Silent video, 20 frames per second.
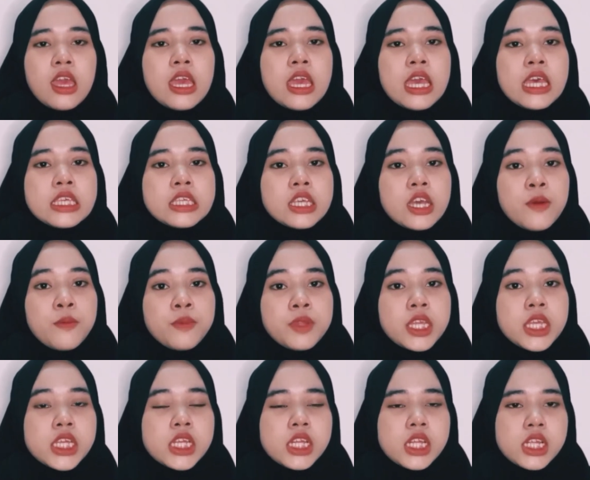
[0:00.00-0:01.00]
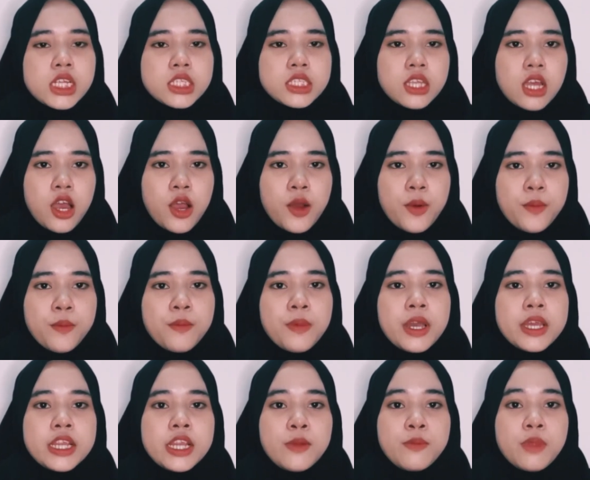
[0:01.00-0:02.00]
As company gears up by
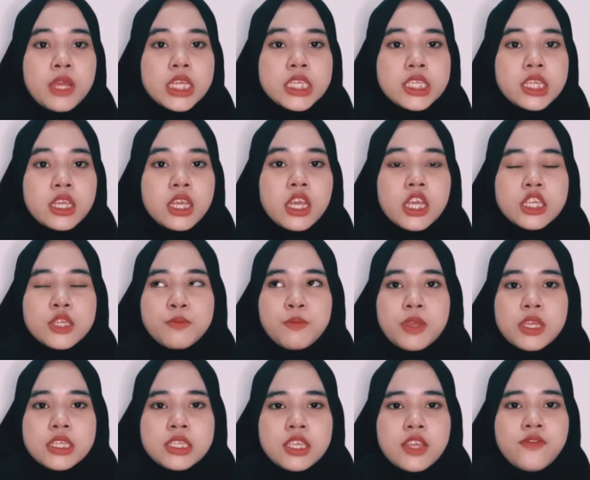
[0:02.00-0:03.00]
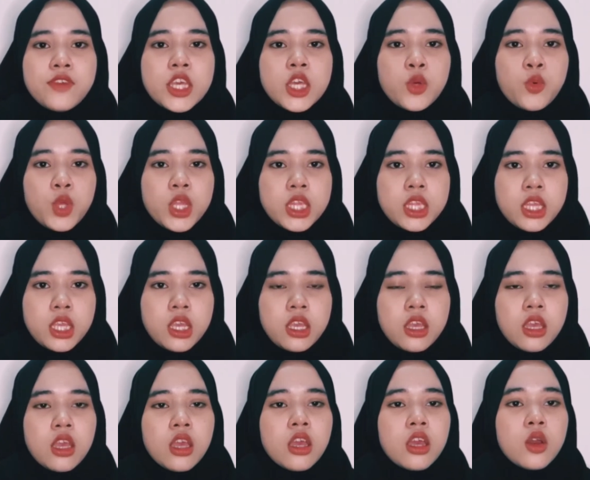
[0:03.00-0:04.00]
replacing expensive equity
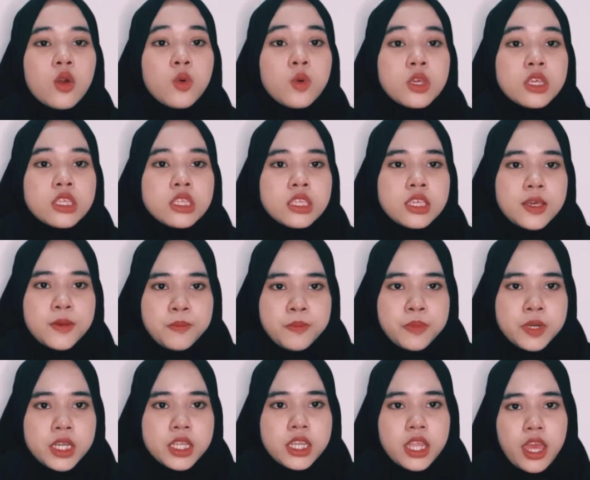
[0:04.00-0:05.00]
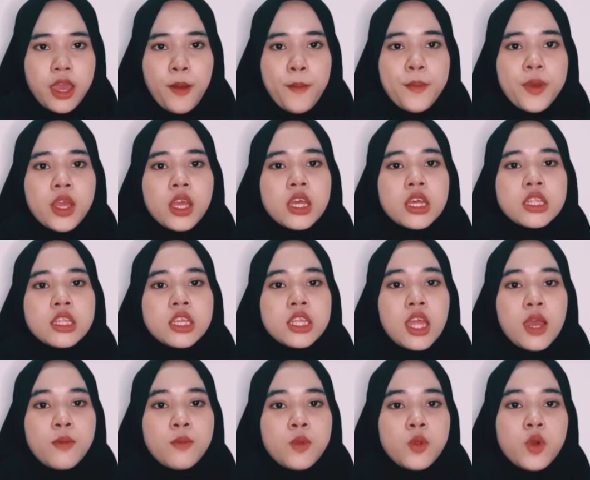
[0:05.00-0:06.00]
with cheaper debt, the
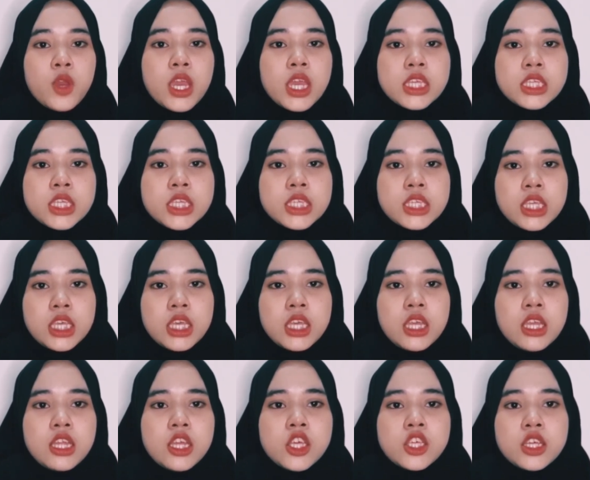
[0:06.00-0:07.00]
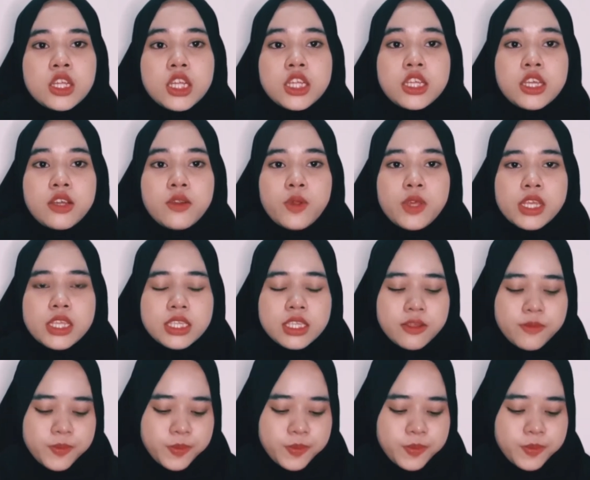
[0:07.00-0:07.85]
WACC initially decreased.